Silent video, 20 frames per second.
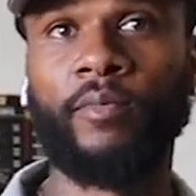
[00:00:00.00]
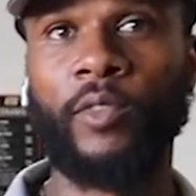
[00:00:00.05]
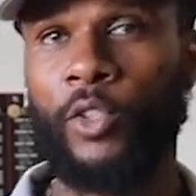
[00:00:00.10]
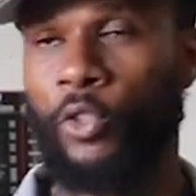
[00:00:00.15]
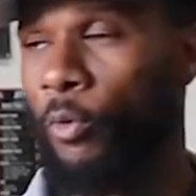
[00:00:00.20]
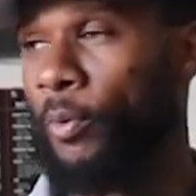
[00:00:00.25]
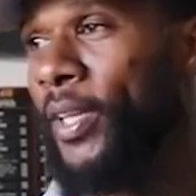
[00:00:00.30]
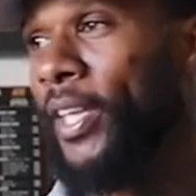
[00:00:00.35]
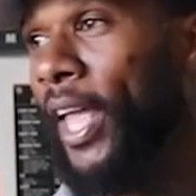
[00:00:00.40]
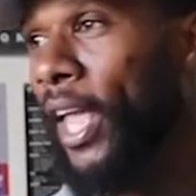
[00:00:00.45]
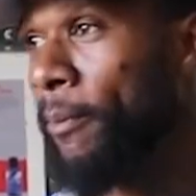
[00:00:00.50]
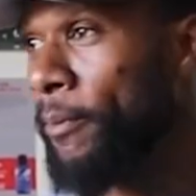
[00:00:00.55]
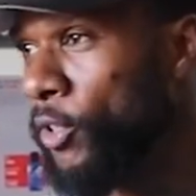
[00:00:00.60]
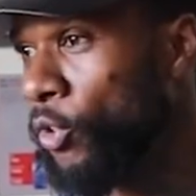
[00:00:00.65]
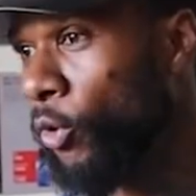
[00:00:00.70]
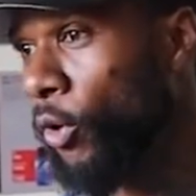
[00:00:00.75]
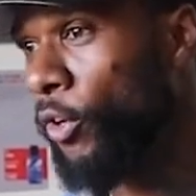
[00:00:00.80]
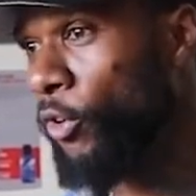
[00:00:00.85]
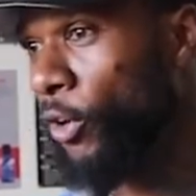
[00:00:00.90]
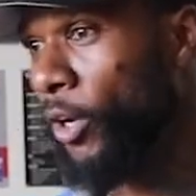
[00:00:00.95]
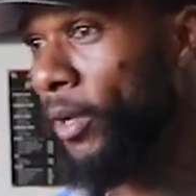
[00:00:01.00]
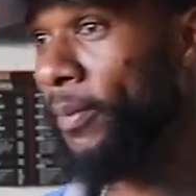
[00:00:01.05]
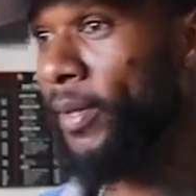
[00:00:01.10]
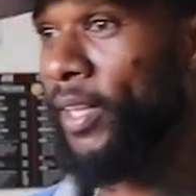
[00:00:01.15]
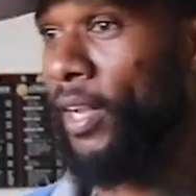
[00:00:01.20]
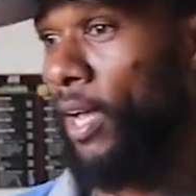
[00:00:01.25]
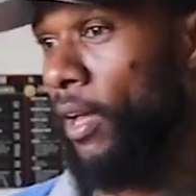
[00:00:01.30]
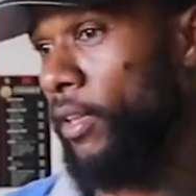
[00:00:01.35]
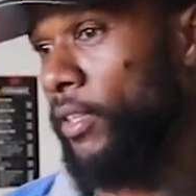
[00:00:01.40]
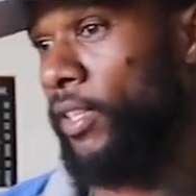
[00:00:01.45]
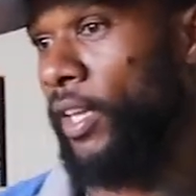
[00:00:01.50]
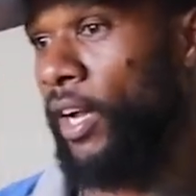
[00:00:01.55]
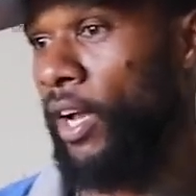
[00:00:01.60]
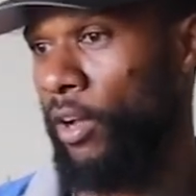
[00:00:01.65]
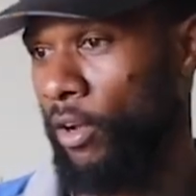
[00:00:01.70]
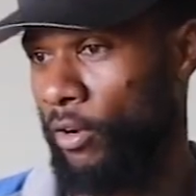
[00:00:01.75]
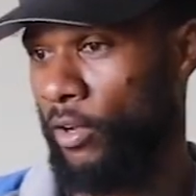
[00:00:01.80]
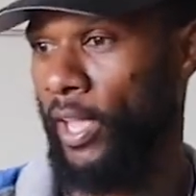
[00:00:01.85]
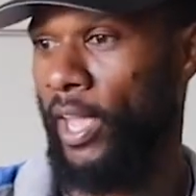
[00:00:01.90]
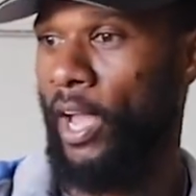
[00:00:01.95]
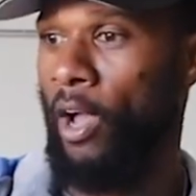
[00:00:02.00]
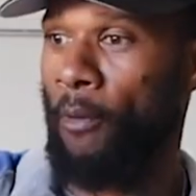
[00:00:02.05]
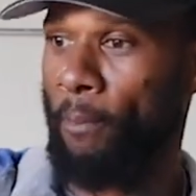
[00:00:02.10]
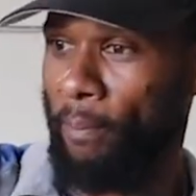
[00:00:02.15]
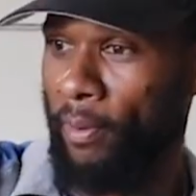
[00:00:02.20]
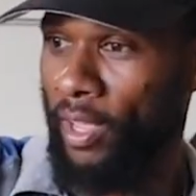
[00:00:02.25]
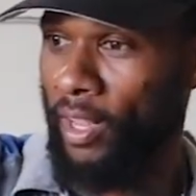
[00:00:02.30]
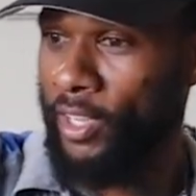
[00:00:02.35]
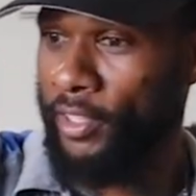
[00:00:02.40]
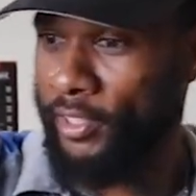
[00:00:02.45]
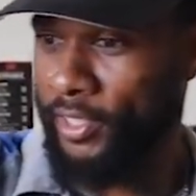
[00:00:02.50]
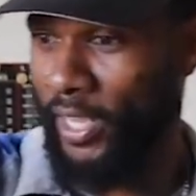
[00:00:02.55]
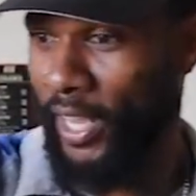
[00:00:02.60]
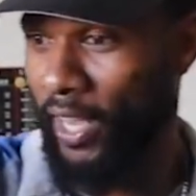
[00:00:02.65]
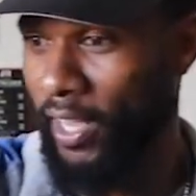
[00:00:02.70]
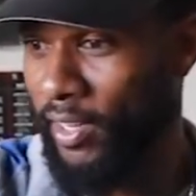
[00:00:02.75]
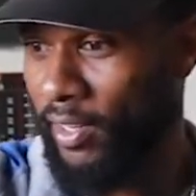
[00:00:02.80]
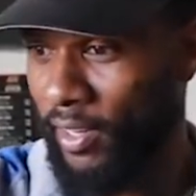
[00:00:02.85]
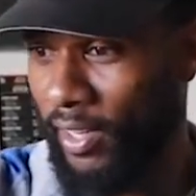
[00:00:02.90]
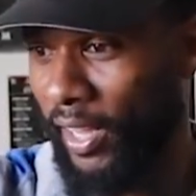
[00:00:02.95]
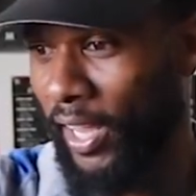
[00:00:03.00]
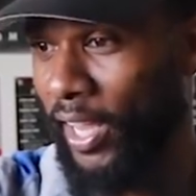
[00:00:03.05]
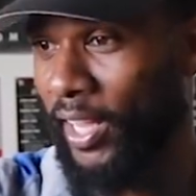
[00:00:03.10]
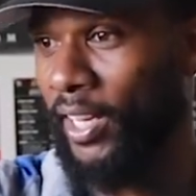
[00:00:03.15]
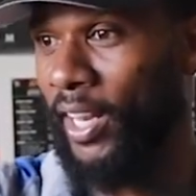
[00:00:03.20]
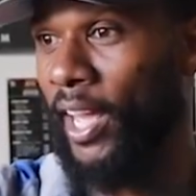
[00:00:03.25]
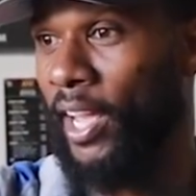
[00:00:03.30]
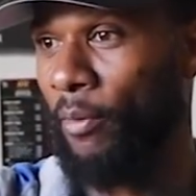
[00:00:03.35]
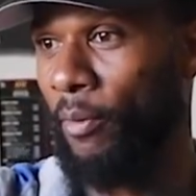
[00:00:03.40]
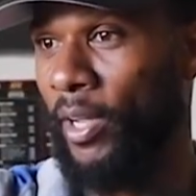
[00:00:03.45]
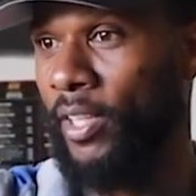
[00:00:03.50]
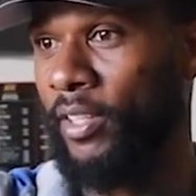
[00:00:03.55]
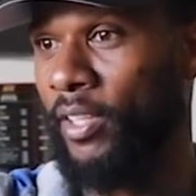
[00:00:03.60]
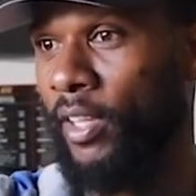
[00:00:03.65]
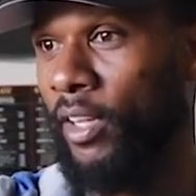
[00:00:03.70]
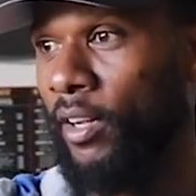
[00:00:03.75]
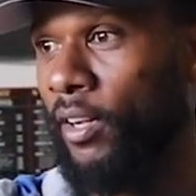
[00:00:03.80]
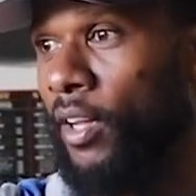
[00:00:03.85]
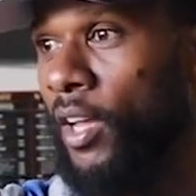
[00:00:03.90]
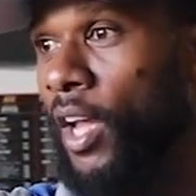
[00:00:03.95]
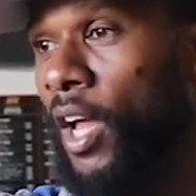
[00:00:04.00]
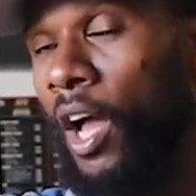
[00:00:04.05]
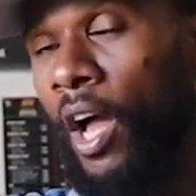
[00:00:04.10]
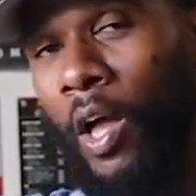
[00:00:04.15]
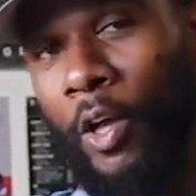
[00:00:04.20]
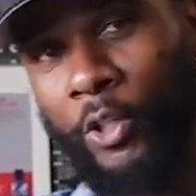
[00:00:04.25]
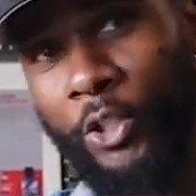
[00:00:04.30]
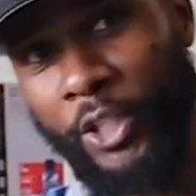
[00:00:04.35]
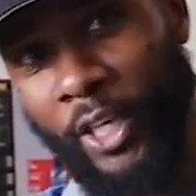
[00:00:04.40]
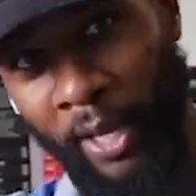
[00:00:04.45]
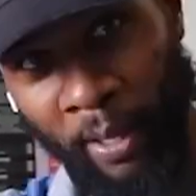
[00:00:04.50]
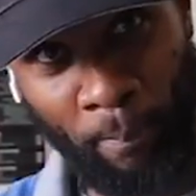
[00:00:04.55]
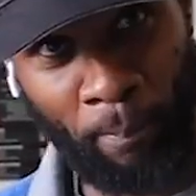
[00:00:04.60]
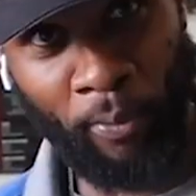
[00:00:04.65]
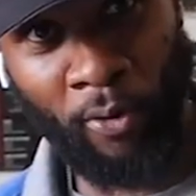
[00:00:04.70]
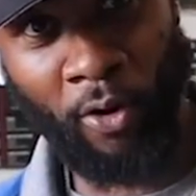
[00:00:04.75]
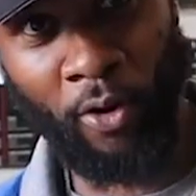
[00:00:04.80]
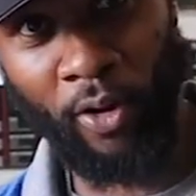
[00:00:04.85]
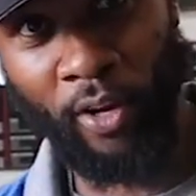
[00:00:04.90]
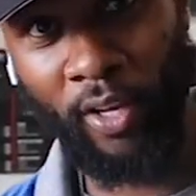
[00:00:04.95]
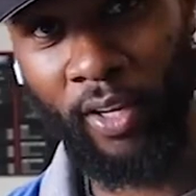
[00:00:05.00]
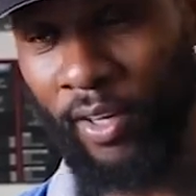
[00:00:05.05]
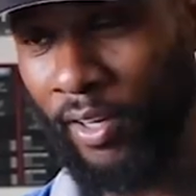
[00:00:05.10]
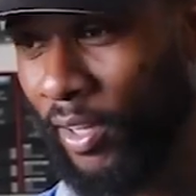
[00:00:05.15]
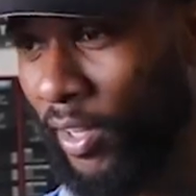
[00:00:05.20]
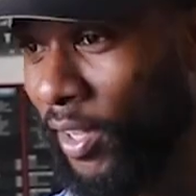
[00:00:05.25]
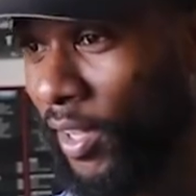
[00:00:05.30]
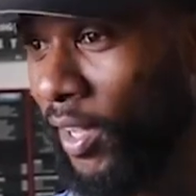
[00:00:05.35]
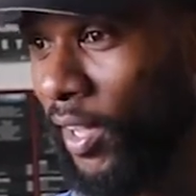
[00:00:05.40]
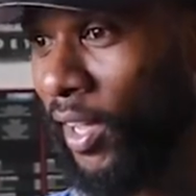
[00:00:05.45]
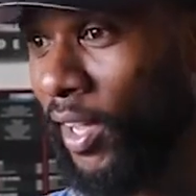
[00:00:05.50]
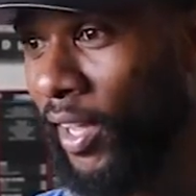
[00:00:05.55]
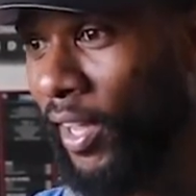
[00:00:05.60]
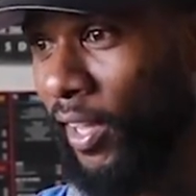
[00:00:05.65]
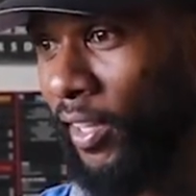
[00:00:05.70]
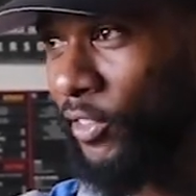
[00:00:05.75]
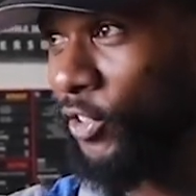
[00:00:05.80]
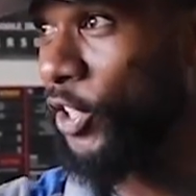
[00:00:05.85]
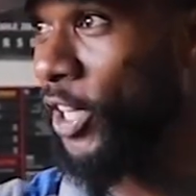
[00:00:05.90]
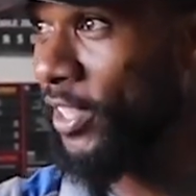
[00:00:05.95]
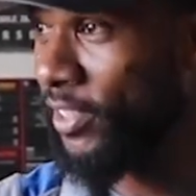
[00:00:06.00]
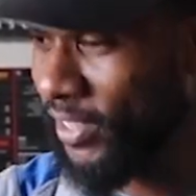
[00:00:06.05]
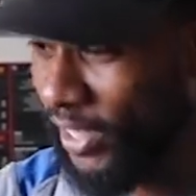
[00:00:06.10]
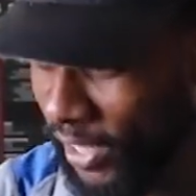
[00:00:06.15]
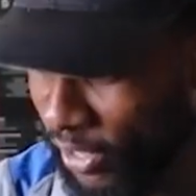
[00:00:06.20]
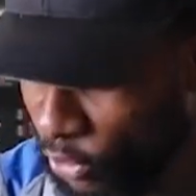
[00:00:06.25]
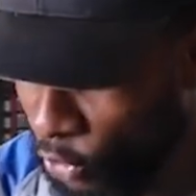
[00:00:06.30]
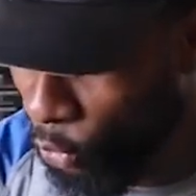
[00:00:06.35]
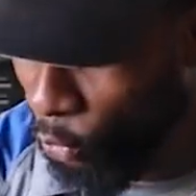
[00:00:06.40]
Yeah. So we came into agreement. And I was like, okay, I'll polish that headlight right there. I'll shampoo it. Just these